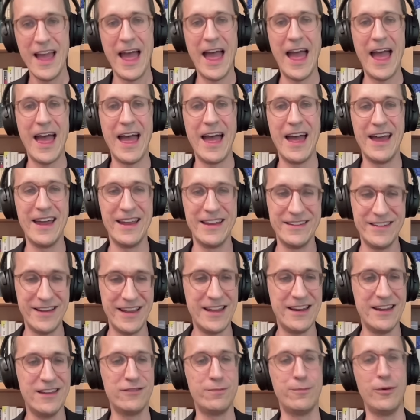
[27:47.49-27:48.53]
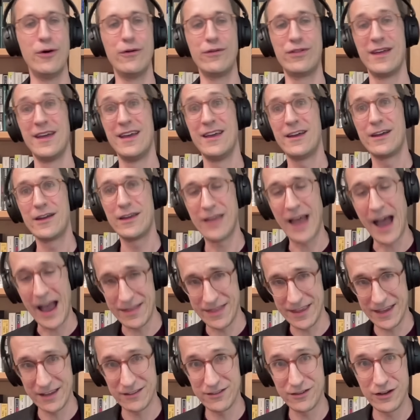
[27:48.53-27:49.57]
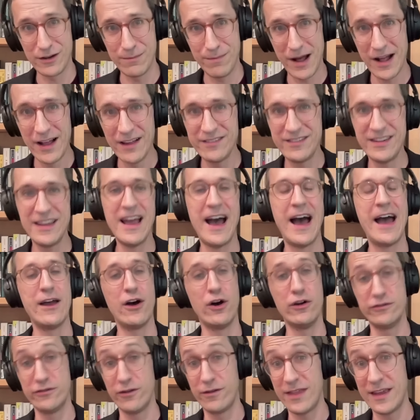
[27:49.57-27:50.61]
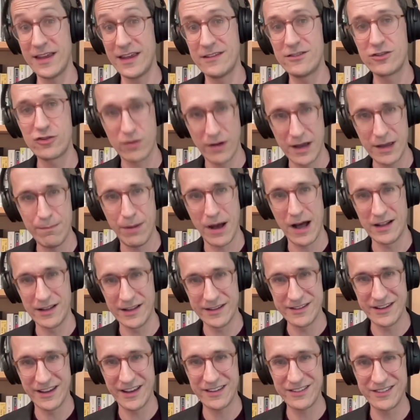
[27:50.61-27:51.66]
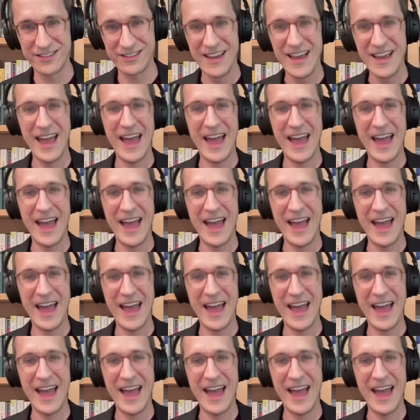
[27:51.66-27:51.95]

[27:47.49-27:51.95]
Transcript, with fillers: And it is both, I think it's good policy. I also think it's great politics.